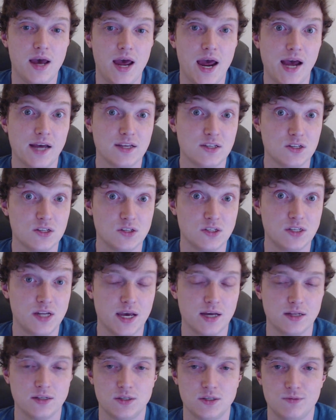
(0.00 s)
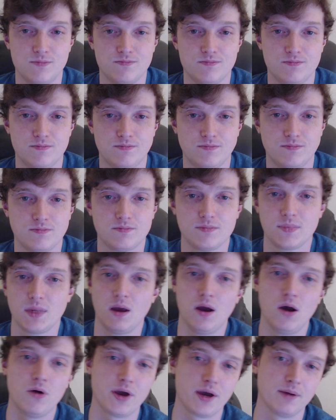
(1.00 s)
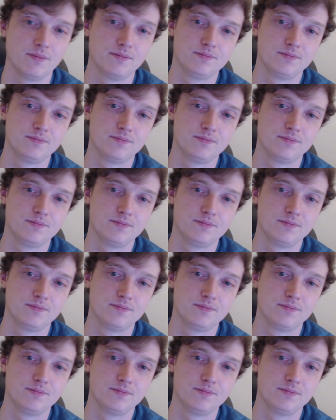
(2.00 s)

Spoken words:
as it stands. Okay.